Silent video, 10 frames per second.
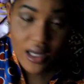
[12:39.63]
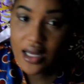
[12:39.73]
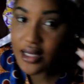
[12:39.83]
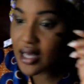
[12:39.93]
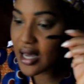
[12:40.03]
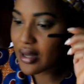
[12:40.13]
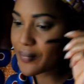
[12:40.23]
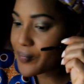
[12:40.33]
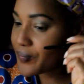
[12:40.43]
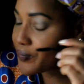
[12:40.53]
Yeah.
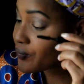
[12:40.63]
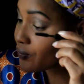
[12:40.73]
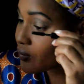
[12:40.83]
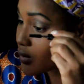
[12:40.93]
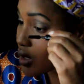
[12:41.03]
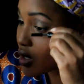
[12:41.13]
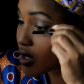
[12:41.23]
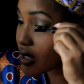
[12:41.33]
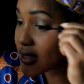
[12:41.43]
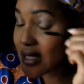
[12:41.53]

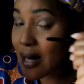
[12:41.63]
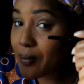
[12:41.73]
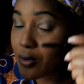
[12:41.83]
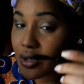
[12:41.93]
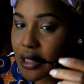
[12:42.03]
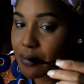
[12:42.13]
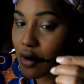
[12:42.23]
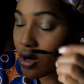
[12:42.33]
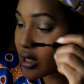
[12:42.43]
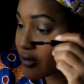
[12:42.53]
Sample them whole